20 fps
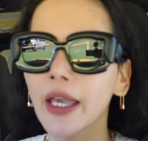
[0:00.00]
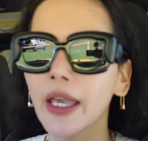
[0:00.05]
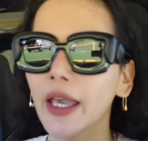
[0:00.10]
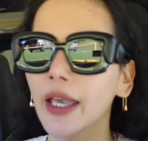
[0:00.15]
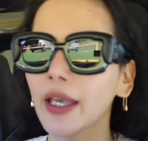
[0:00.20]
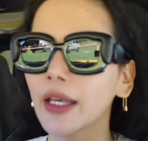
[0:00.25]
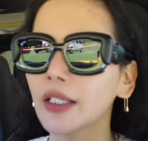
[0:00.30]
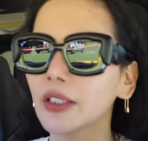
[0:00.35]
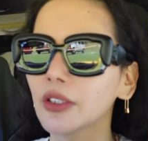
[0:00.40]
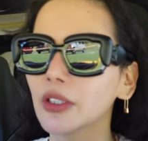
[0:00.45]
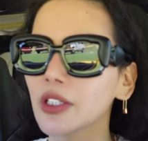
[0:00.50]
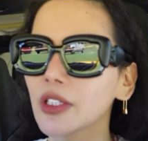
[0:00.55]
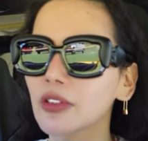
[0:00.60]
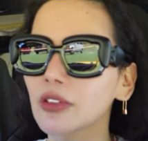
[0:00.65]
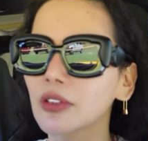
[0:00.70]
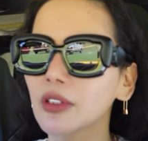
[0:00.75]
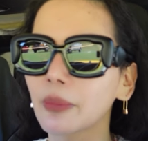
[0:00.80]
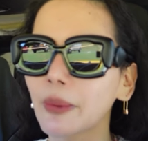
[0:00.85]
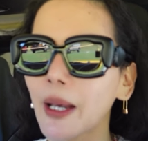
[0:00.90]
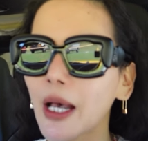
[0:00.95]
And
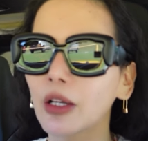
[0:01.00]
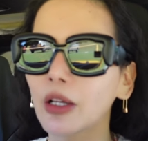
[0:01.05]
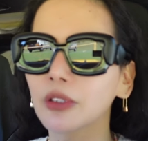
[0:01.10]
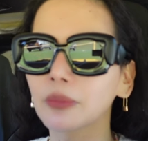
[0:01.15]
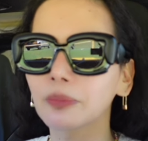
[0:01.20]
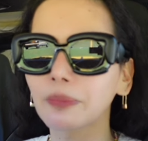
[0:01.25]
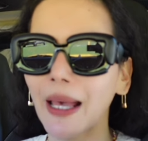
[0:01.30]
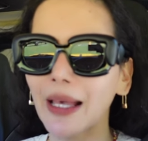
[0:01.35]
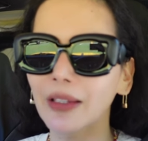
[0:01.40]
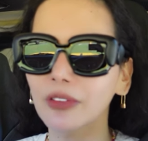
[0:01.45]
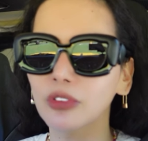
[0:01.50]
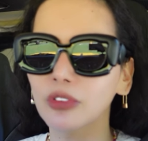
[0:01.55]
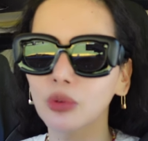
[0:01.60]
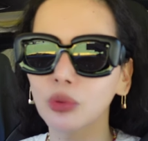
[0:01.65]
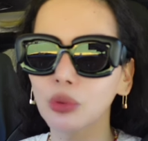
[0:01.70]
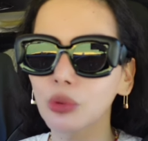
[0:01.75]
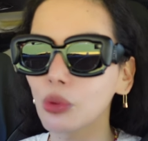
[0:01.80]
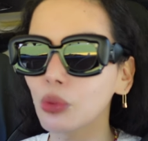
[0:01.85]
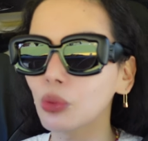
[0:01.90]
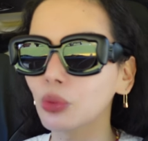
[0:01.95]
it's about past
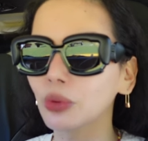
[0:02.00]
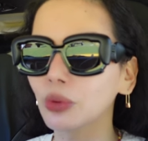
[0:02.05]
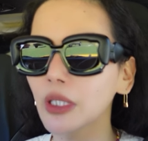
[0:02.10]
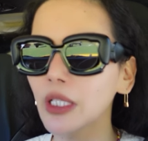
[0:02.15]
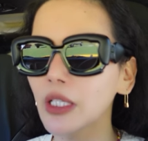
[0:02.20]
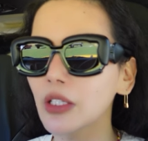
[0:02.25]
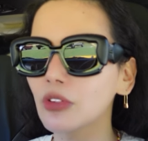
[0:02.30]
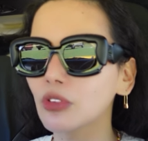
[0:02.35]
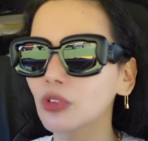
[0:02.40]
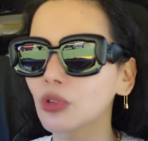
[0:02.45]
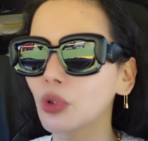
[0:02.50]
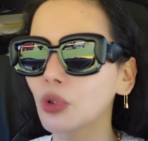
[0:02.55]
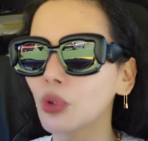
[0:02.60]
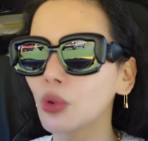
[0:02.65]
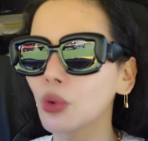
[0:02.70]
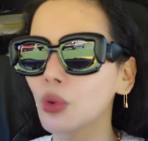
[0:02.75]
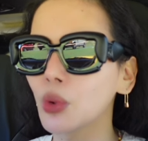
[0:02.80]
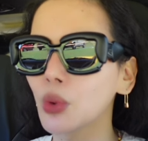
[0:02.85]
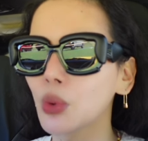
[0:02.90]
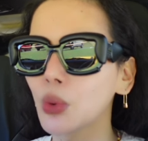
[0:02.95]
2 only,
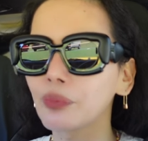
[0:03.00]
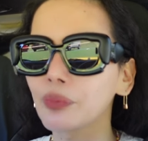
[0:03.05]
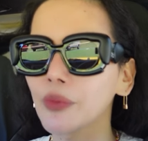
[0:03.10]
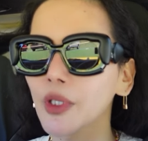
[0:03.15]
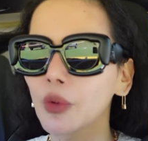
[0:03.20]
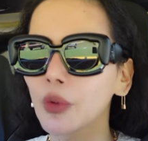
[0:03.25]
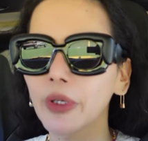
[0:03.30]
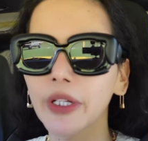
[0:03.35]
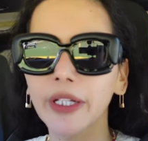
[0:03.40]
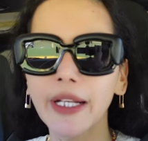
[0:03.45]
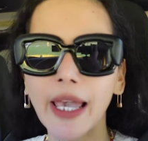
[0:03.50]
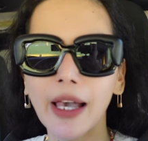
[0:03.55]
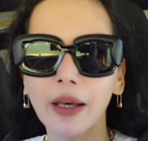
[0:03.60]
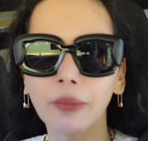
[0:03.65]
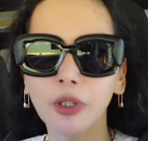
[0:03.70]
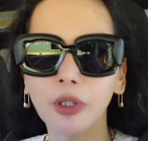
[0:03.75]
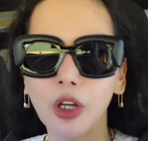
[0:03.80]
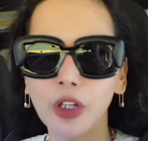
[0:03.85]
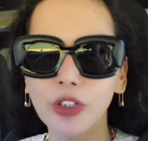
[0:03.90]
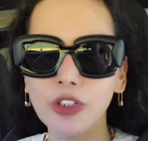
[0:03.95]
so we're gonna
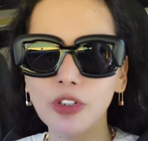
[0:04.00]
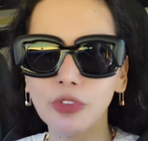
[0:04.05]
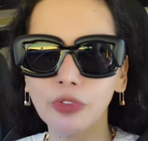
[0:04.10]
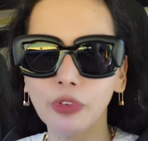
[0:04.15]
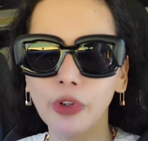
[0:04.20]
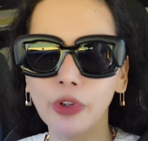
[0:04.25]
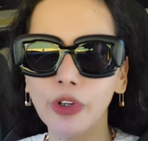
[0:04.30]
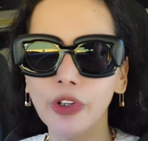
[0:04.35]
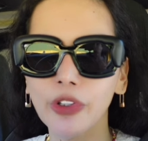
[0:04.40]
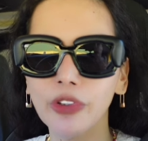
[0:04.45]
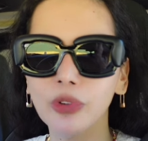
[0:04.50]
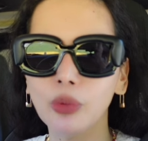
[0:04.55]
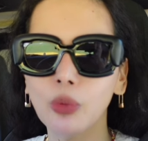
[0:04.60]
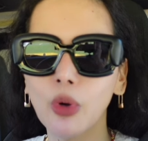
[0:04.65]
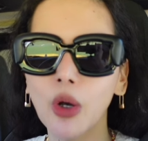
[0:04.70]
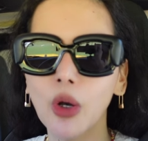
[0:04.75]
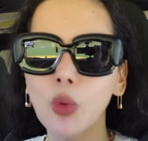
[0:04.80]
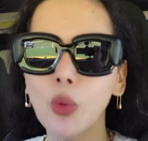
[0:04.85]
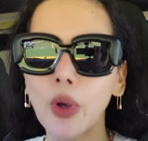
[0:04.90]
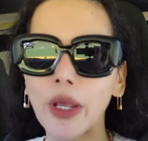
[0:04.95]
have lunch first
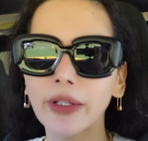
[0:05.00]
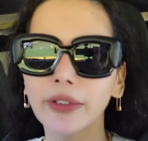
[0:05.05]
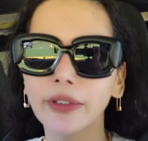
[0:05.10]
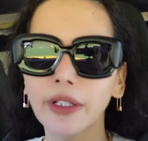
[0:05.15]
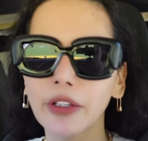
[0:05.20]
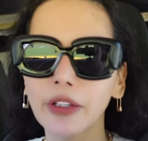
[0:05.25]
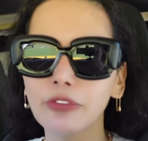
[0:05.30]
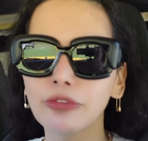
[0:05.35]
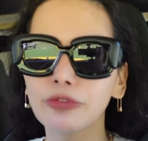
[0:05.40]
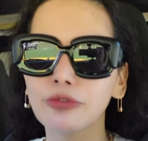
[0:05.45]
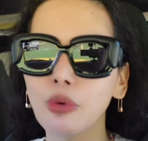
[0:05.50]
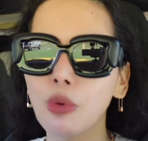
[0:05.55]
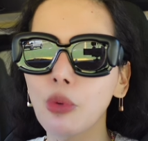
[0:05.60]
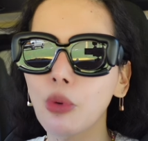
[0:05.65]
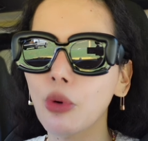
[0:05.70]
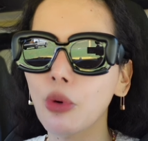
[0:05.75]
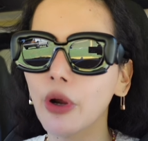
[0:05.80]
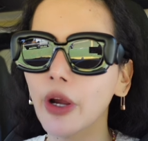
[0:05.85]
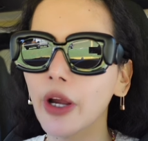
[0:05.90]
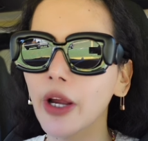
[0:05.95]
while waiting
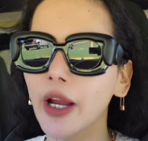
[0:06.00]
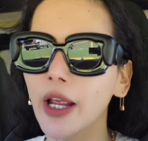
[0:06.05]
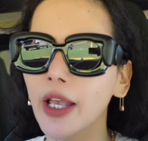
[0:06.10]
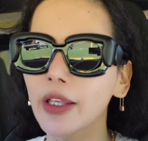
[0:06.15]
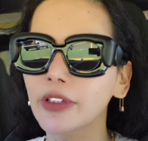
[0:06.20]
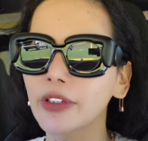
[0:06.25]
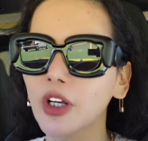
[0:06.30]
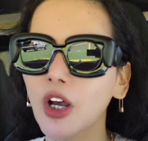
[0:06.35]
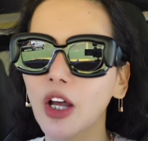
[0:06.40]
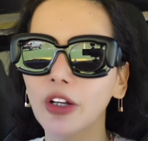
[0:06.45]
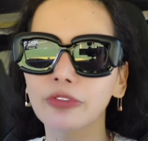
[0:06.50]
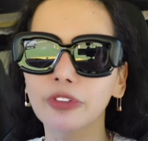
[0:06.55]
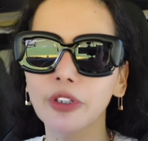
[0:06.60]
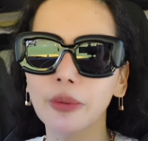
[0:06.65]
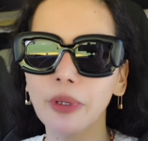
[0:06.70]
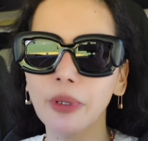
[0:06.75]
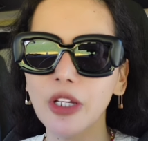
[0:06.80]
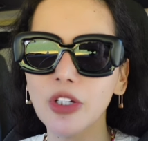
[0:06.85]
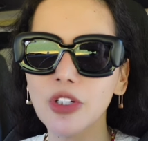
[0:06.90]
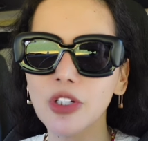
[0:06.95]
for the
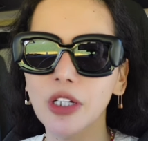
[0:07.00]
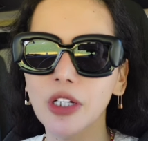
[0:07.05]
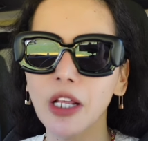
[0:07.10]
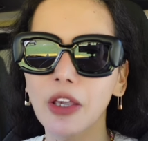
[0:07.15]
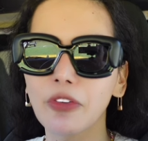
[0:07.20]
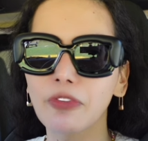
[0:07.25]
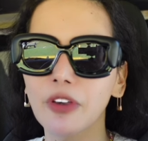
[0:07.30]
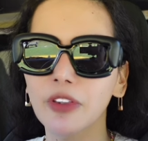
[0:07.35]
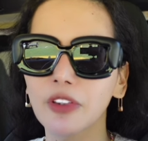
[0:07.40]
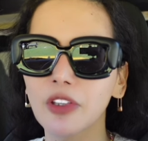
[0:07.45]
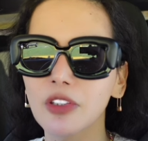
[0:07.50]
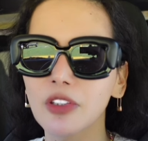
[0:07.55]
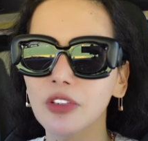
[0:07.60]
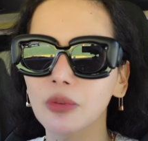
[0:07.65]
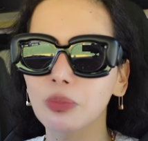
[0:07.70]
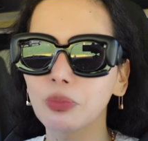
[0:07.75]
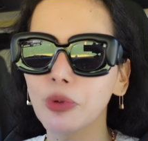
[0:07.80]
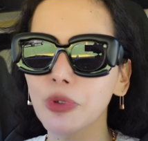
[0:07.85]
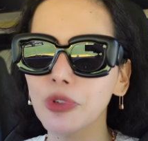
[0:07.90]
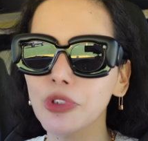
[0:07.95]
confirmation if it
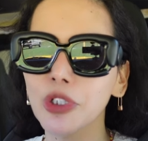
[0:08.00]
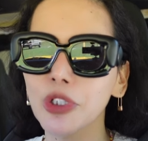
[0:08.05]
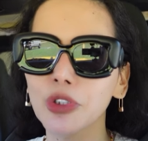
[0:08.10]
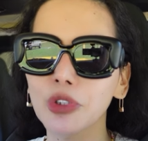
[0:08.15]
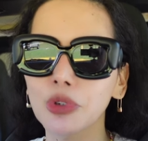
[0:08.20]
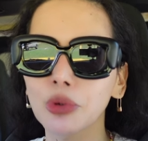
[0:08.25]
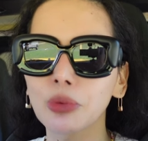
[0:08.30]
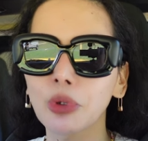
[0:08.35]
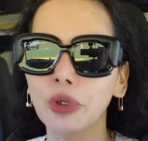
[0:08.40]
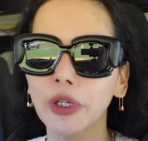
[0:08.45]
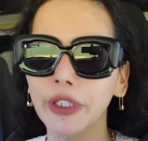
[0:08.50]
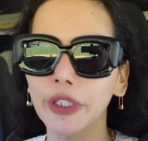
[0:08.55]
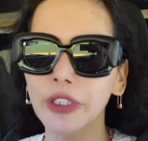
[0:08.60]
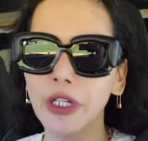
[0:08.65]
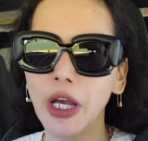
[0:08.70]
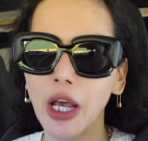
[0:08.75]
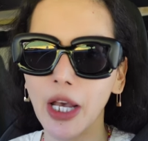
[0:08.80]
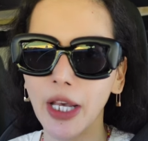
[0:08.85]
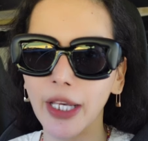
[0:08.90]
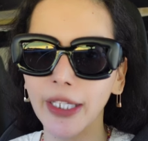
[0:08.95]
is pushing through or
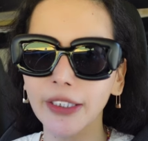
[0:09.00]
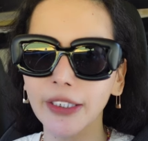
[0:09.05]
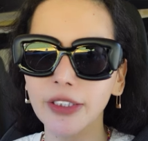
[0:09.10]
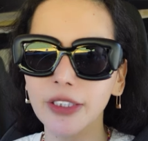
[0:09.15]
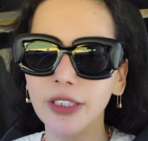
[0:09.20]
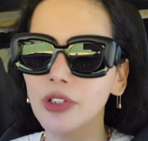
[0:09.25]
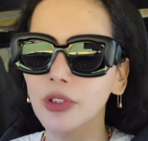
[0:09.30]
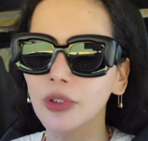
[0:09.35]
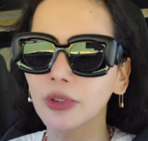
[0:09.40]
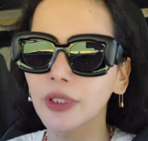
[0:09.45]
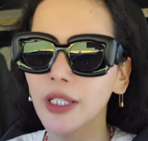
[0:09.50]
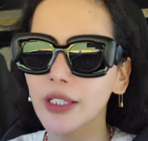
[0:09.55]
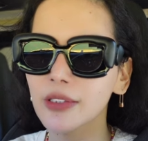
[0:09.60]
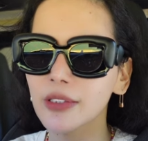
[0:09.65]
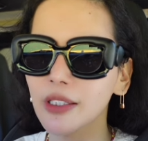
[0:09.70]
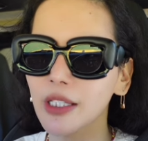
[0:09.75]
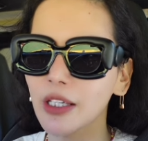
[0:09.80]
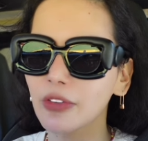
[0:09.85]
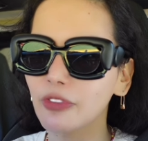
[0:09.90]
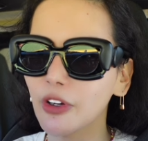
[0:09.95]
not. So let's
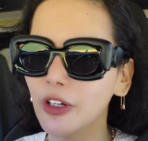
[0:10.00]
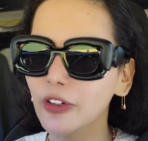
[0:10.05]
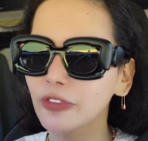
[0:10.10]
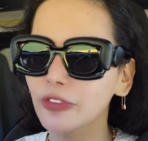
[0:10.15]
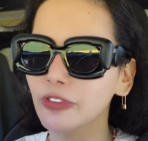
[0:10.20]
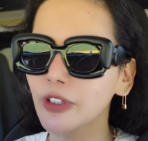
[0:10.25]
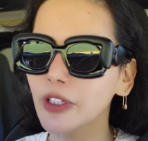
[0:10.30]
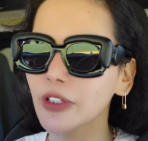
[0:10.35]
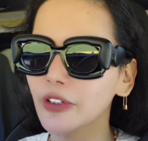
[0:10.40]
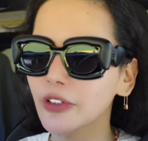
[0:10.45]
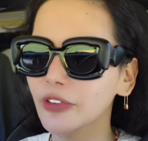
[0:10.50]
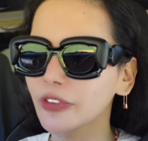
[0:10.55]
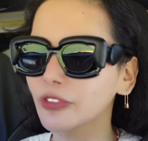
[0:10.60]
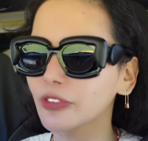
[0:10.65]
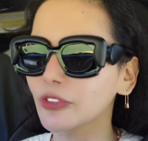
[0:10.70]
keep our fingers